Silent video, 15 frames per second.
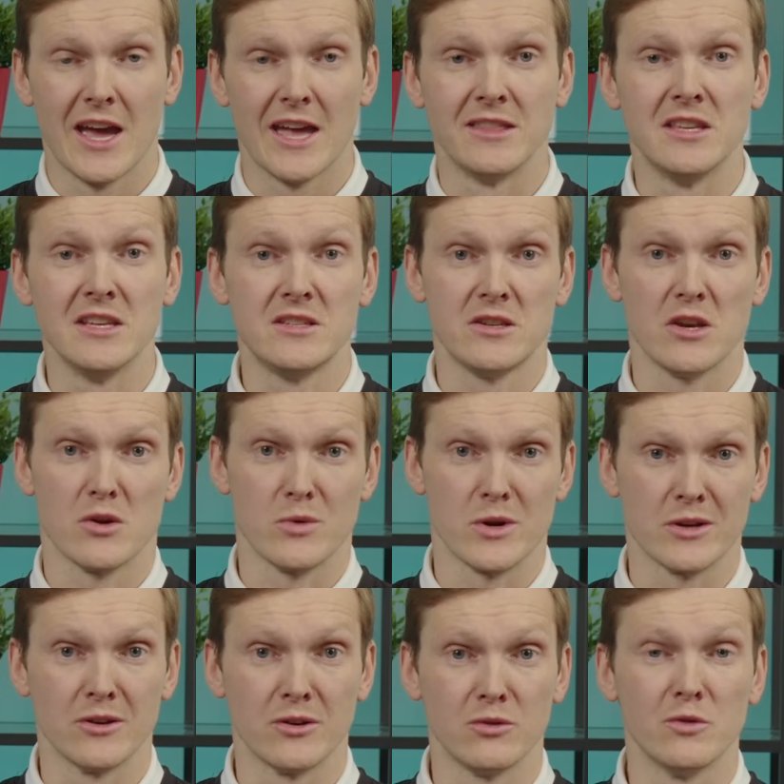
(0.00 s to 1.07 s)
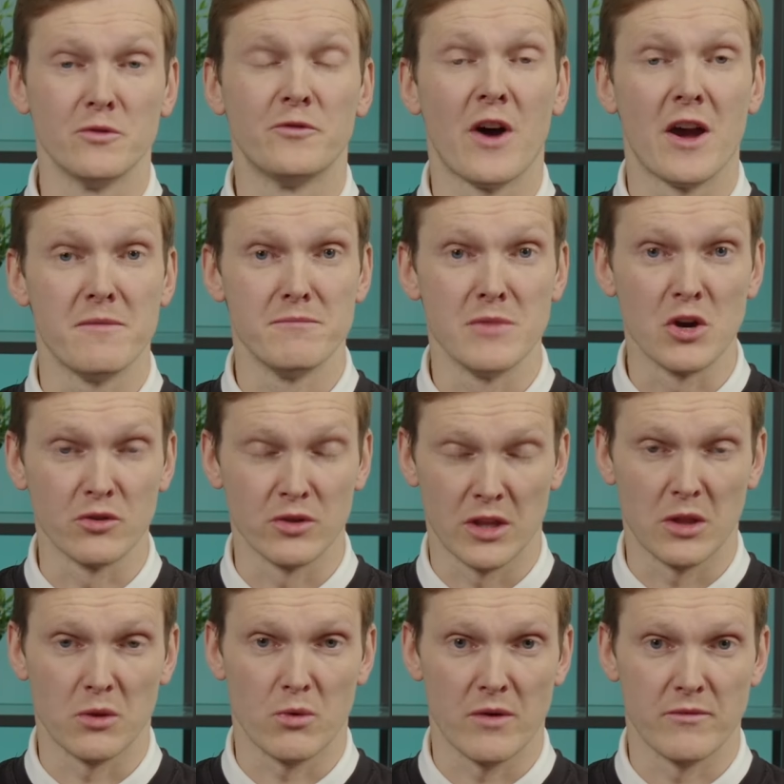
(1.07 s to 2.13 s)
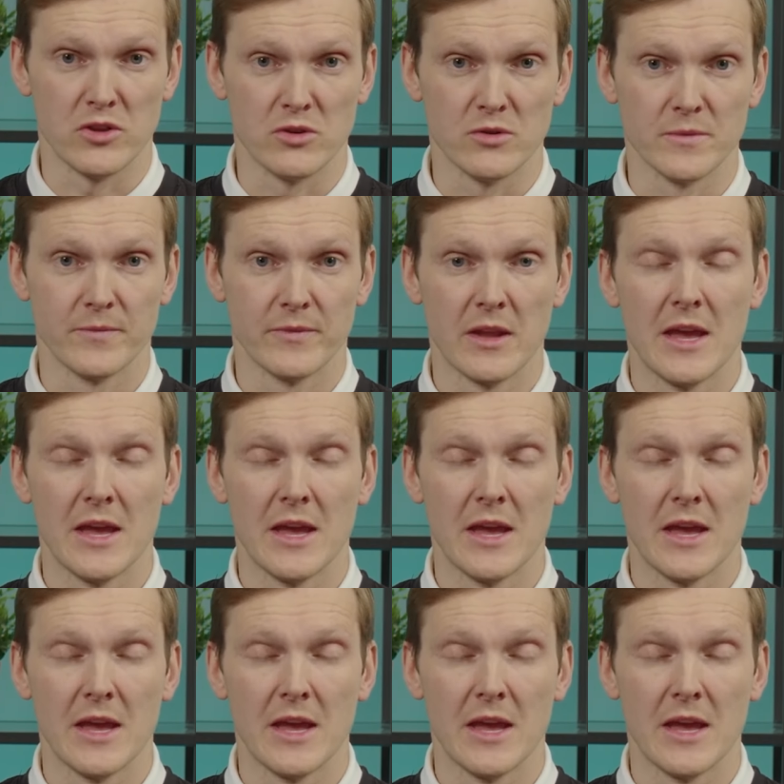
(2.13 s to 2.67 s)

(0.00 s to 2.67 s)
and this year we're going to do 5 million in revenue.